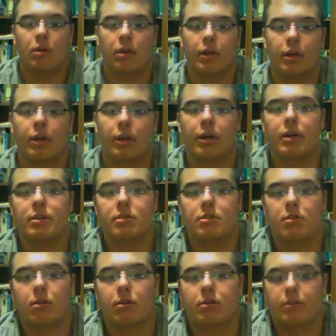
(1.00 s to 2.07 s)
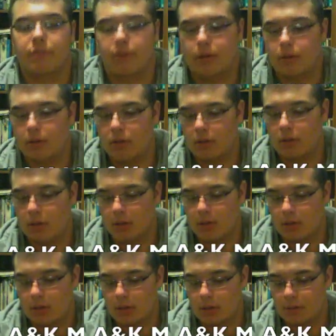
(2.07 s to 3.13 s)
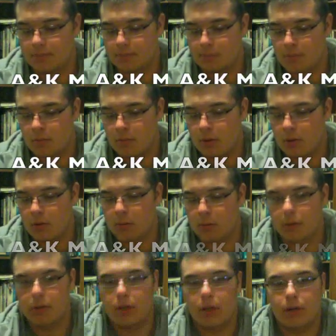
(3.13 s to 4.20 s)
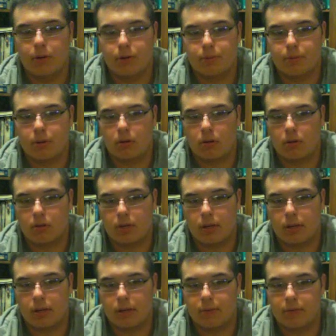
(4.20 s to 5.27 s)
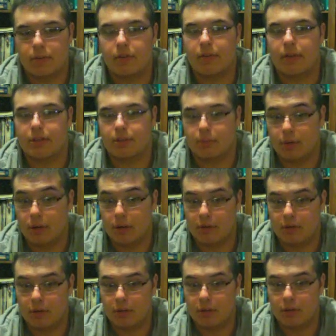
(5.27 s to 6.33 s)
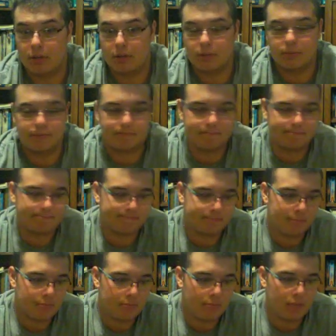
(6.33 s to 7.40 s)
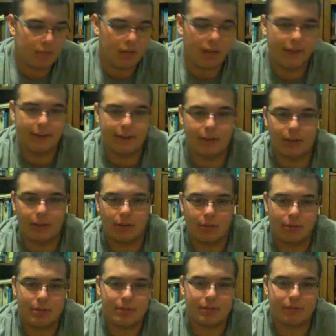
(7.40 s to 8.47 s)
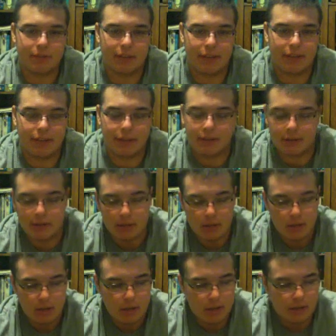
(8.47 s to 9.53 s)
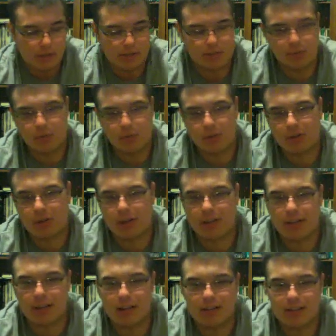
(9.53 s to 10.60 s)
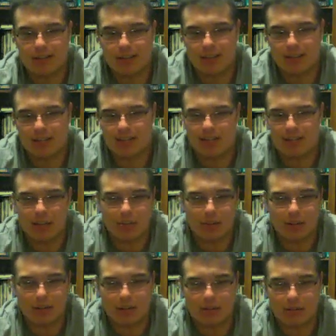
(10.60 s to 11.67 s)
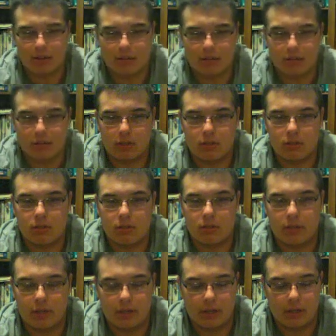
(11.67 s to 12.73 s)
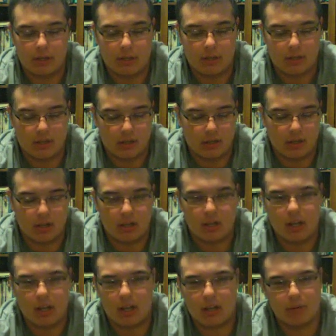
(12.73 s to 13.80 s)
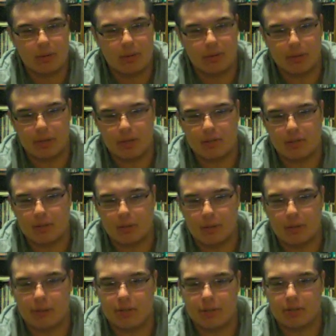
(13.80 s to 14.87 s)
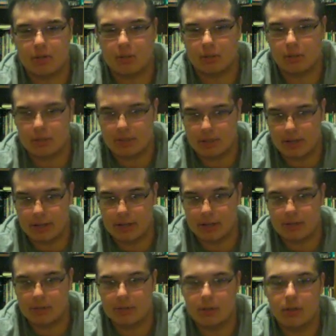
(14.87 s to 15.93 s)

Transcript: Guys, this is RLT Vader, and well, I know it's been a long time since I've actually put out a video, and the reason for that is one, I kind of stopped getting airsoft guns, and a lot of my places around me started closing down.